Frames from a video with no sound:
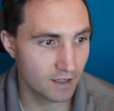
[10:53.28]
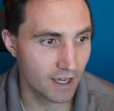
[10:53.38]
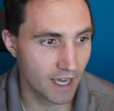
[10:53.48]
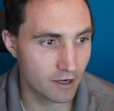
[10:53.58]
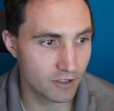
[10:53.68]

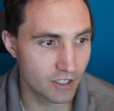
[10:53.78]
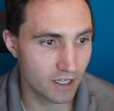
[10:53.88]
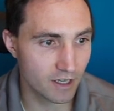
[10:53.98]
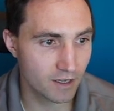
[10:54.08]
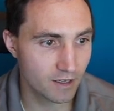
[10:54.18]

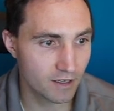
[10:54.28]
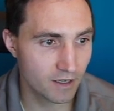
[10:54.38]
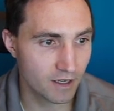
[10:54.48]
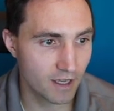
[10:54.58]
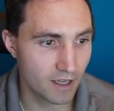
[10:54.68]
energy
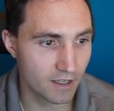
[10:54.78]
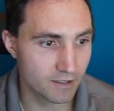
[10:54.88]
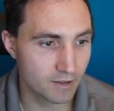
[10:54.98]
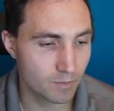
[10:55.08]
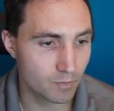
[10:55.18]

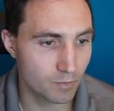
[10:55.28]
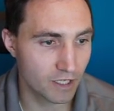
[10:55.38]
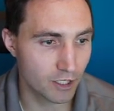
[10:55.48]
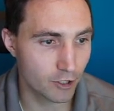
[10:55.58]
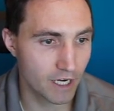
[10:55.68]
is
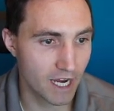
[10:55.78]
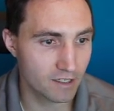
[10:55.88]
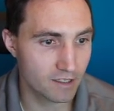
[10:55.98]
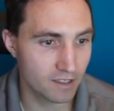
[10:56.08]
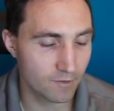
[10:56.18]
being created
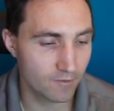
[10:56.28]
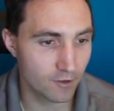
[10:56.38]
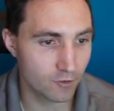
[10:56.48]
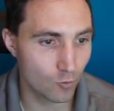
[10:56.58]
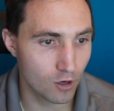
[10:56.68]
and it
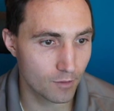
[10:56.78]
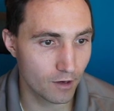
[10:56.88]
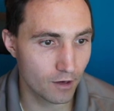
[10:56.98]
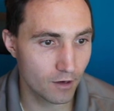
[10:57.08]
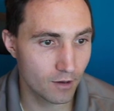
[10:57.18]
feels
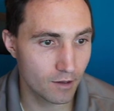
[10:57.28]
warmer.